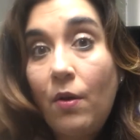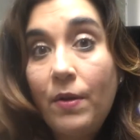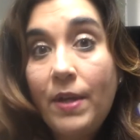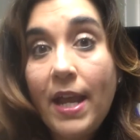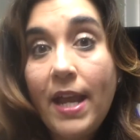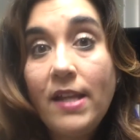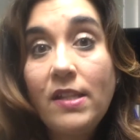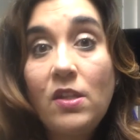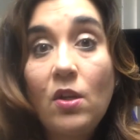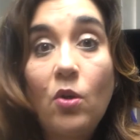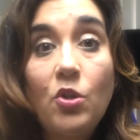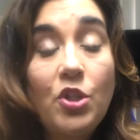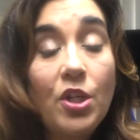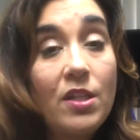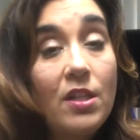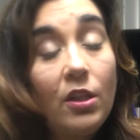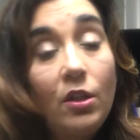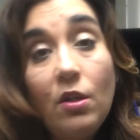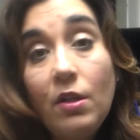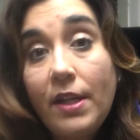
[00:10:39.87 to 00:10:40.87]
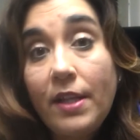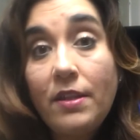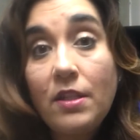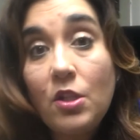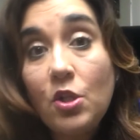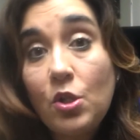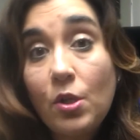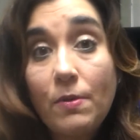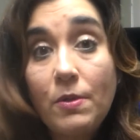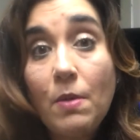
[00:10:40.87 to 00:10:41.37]
Okay, so just look at the
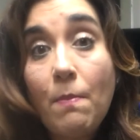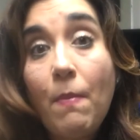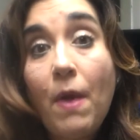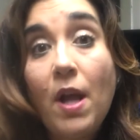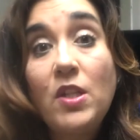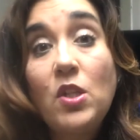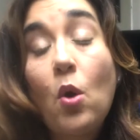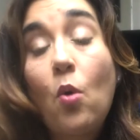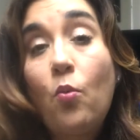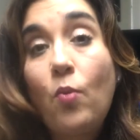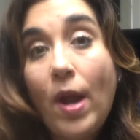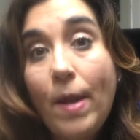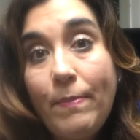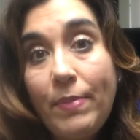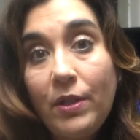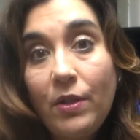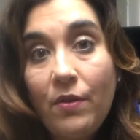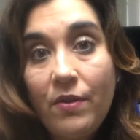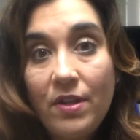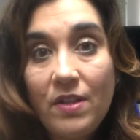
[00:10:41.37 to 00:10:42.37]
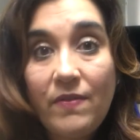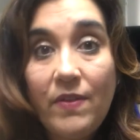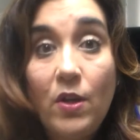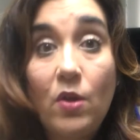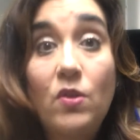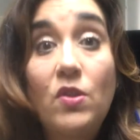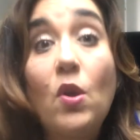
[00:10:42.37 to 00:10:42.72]
description box right below this video.